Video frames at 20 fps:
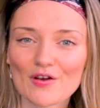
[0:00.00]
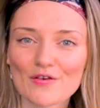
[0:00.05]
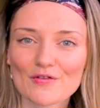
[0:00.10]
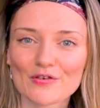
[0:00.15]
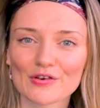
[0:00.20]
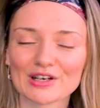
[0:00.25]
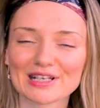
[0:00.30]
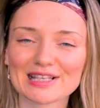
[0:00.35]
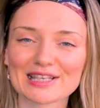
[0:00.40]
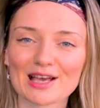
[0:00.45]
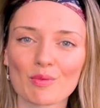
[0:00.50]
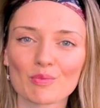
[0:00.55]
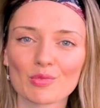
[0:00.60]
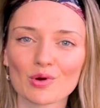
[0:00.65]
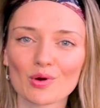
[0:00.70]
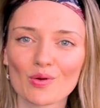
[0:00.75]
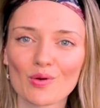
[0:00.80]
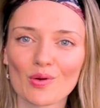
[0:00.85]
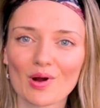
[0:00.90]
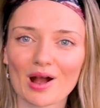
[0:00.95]
For
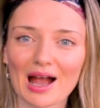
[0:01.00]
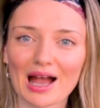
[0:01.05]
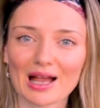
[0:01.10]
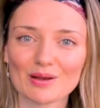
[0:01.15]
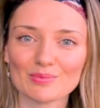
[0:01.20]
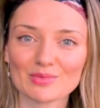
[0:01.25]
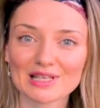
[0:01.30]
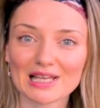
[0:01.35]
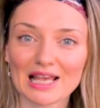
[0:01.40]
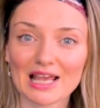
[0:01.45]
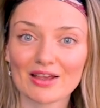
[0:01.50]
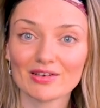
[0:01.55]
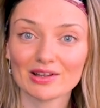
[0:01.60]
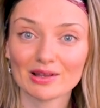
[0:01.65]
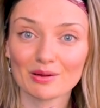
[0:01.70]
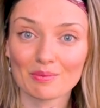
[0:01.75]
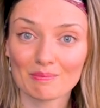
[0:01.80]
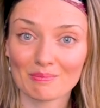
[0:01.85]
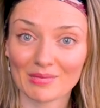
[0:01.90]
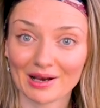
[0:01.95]
example, I'm
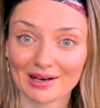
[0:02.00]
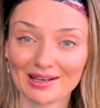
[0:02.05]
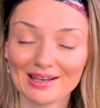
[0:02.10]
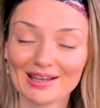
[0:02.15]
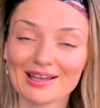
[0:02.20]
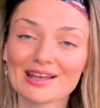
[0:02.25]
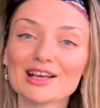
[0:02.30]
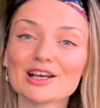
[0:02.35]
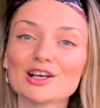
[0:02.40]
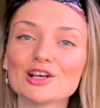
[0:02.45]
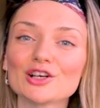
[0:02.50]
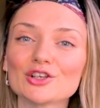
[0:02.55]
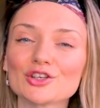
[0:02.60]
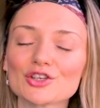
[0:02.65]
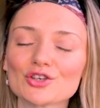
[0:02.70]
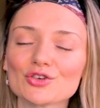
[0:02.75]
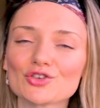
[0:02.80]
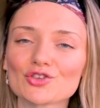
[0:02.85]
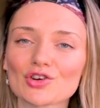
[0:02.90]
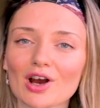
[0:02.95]
saving money
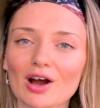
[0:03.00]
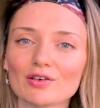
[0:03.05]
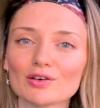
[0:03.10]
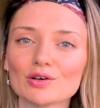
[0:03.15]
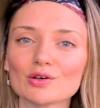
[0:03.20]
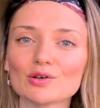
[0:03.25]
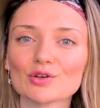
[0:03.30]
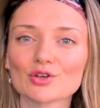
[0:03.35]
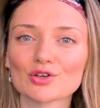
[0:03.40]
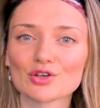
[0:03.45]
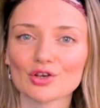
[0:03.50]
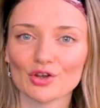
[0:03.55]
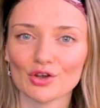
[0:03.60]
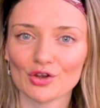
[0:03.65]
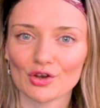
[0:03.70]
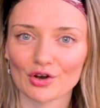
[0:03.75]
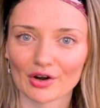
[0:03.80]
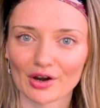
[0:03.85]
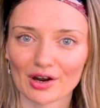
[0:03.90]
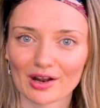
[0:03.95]
to travel to New
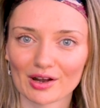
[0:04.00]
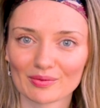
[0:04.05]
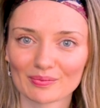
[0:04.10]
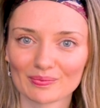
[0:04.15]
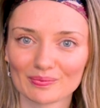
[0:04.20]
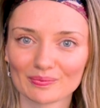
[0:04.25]
York.